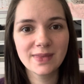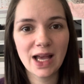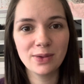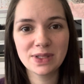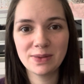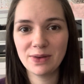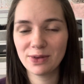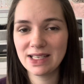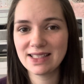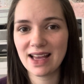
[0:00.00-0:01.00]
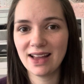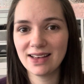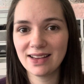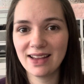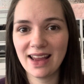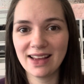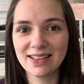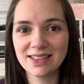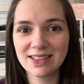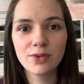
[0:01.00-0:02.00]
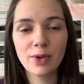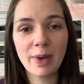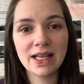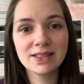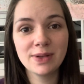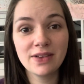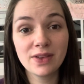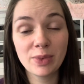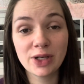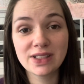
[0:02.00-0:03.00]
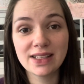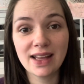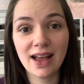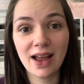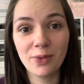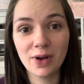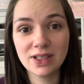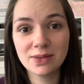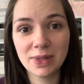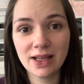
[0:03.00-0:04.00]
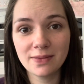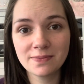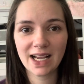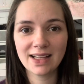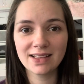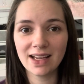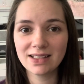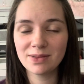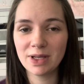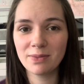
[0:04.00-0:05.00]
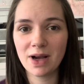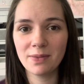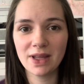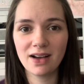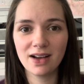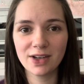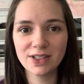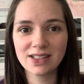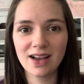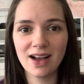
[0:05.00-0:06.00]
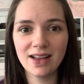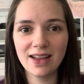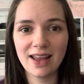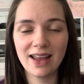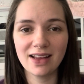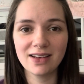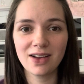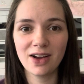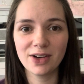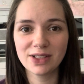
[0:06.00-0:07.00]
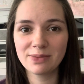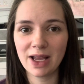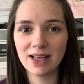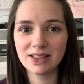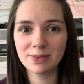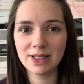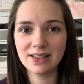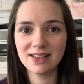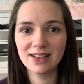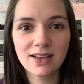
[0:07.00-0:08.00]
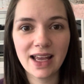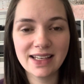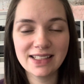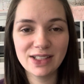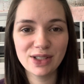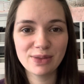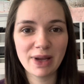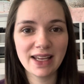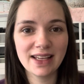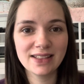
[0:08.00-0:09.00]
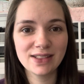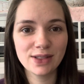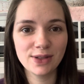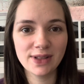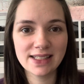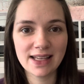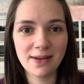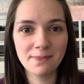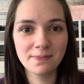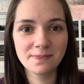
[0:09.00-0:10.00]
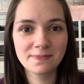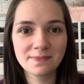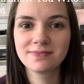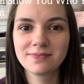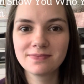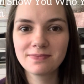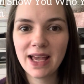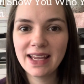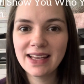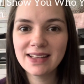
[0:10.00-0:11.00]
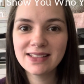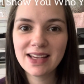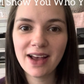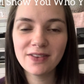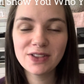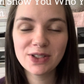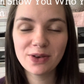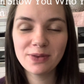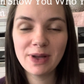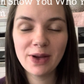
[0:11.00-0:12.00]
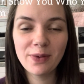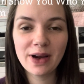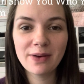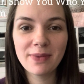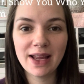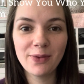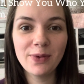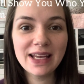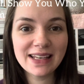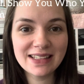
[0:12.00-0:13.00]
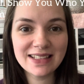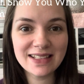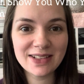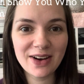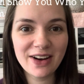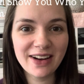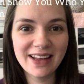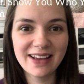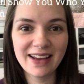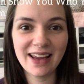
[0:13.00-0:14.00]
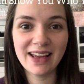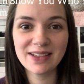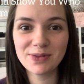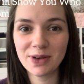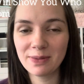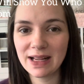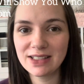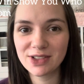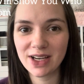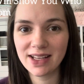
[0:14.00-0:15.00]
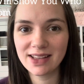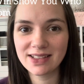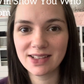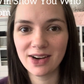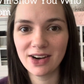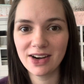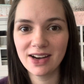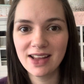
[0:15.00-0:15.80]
helps me reset and reminds me of the person that I want to be. I'd like to be a mom that honors God and honors my husband and teaches my kids to do the same. My kids have shown me where my weaknesses are and where my strengths are,